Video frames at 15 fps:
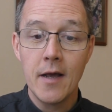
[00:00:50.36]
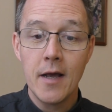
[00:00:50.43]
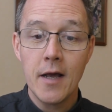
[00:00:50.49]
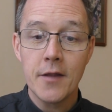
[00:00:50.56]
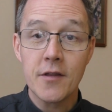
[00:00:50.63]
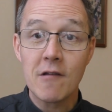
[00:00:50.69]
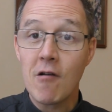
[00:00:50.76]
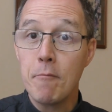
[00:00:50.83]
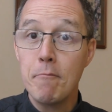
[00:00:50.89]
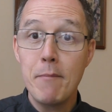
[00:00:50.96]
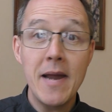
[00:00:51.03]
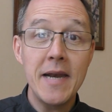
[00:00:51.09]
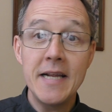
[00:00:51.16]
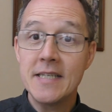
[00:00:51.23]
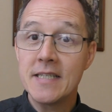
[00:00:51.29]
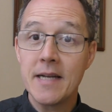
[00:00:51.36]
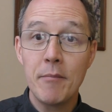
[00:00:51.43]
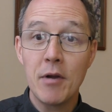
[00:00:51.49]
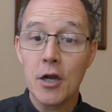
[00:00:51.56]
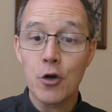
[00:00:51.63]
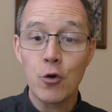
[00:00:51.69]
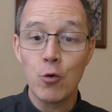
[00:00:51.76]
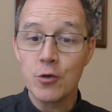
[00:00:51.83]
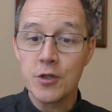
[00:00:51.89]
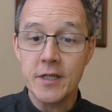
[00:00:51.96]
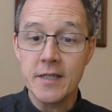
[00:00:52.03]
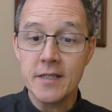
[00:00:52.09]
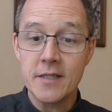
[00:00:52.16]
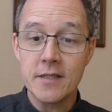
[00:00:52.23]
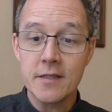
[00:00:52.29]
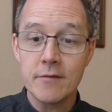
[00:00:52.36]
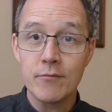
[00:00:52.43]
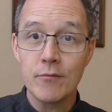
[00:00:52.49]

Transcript: There are many similar courses,